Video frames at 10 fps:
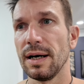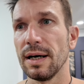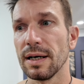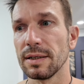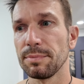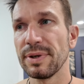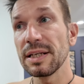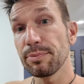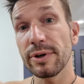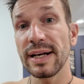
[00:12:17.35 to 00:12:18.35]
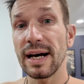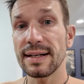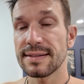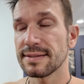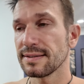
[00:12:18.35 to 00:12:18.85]
uh, peel
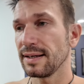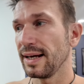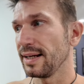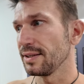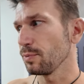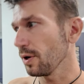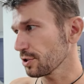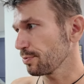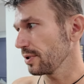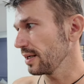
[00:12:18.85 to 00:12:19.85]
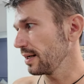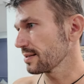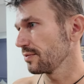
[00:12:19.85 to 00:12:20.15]
products and wash products.